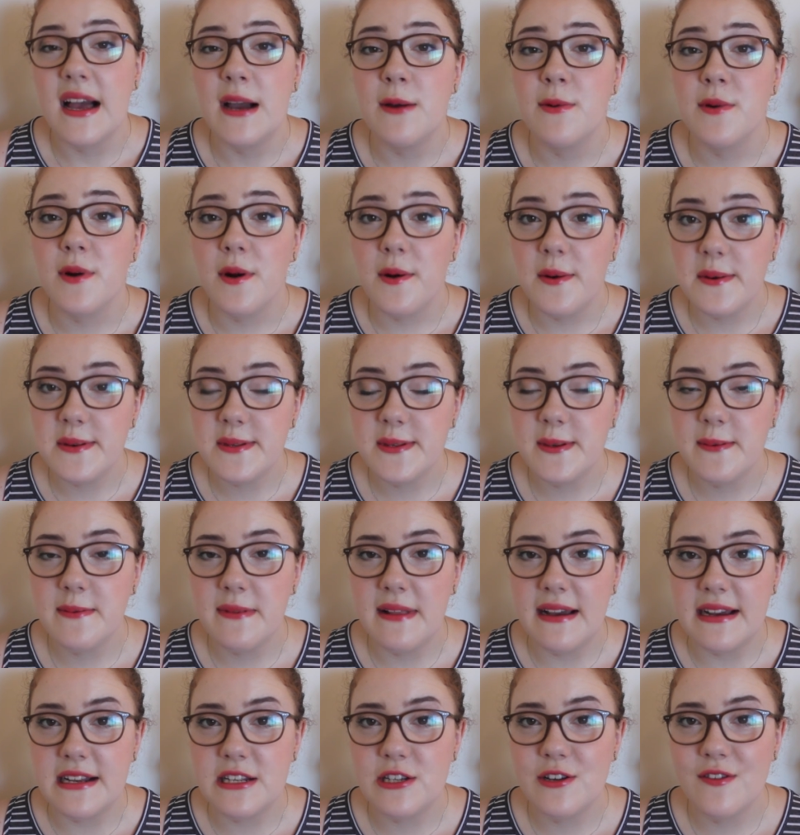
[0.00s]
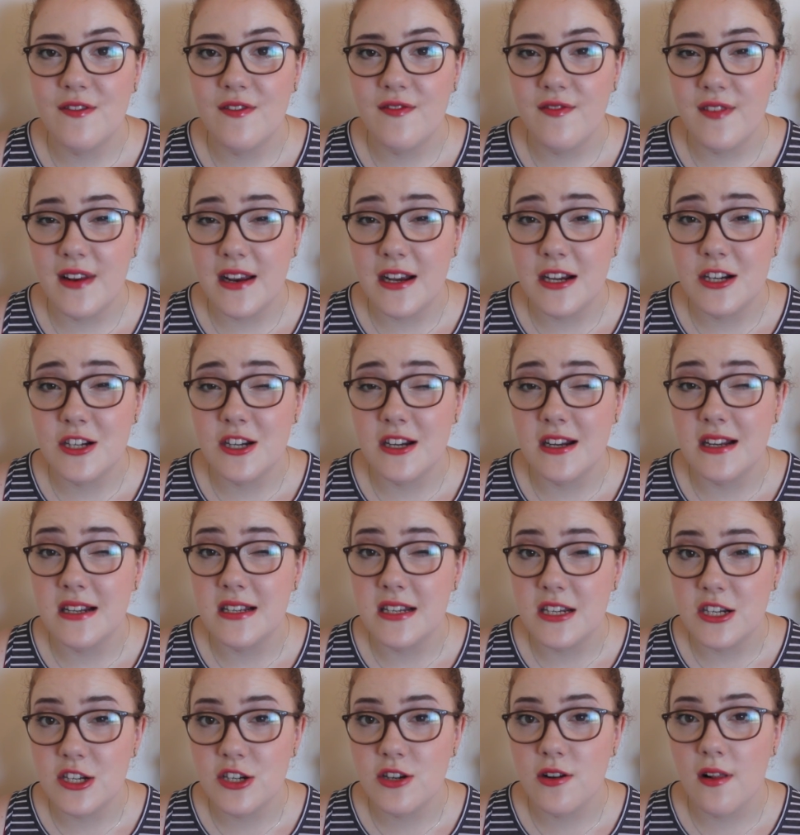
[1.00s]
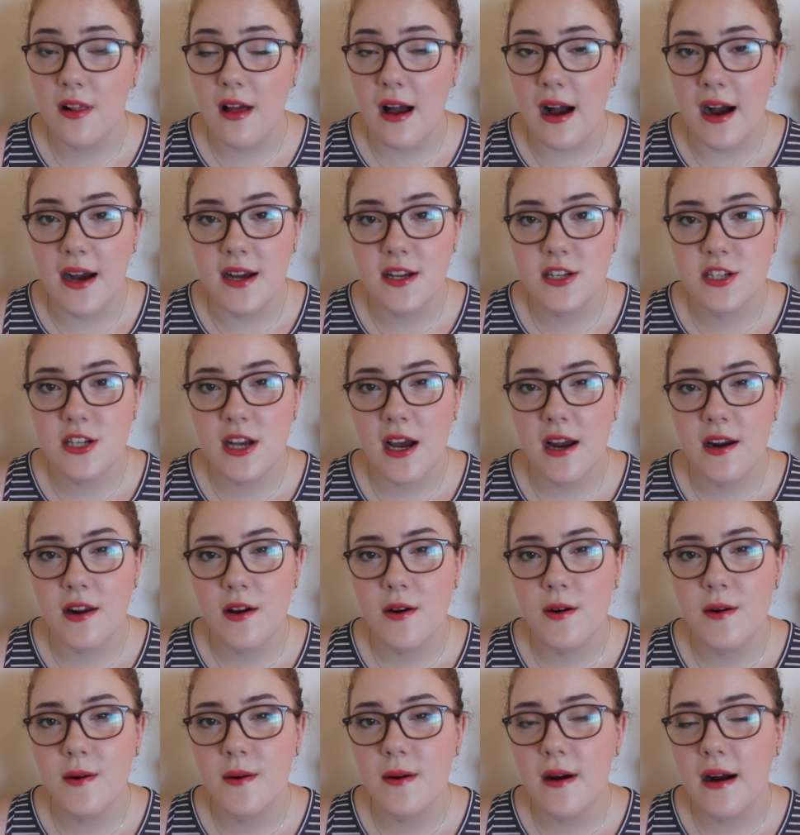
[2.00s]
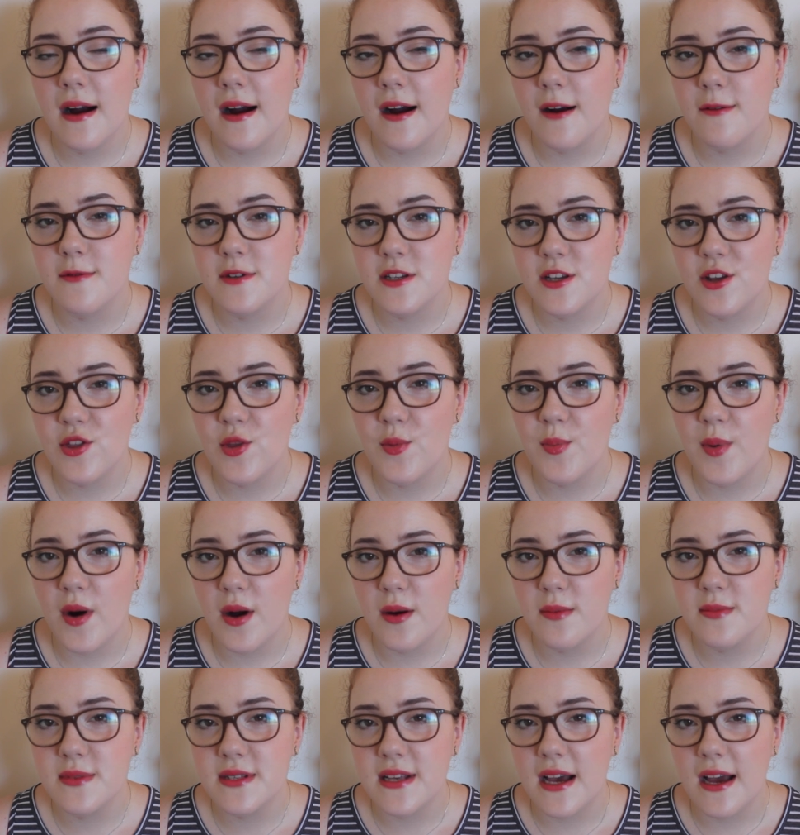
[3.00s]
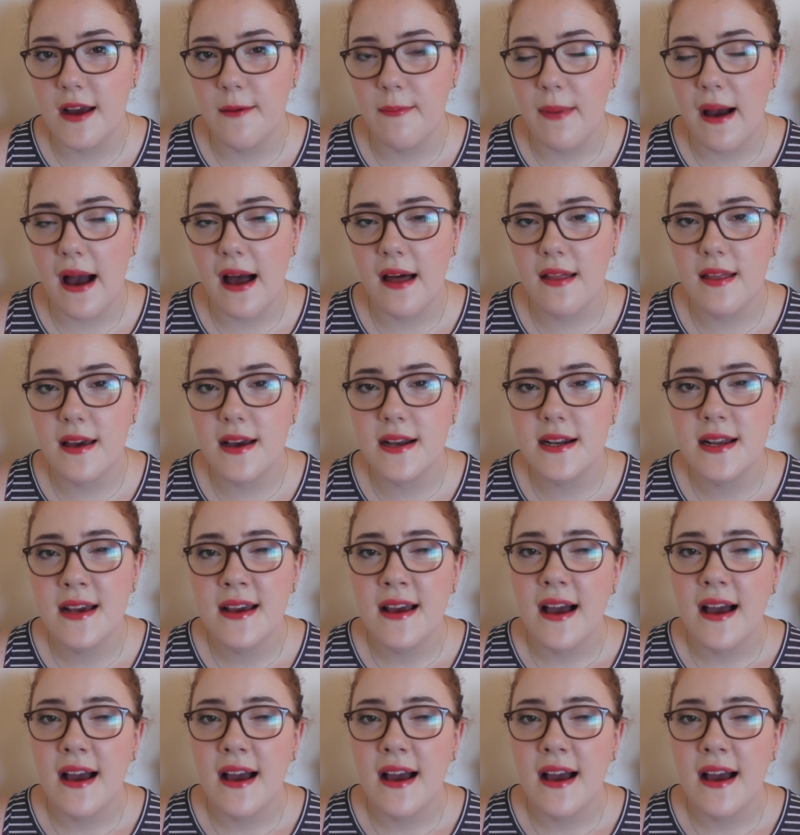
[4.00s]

I would also like to finish an additional eyeshadow to The Balm's Eye palette.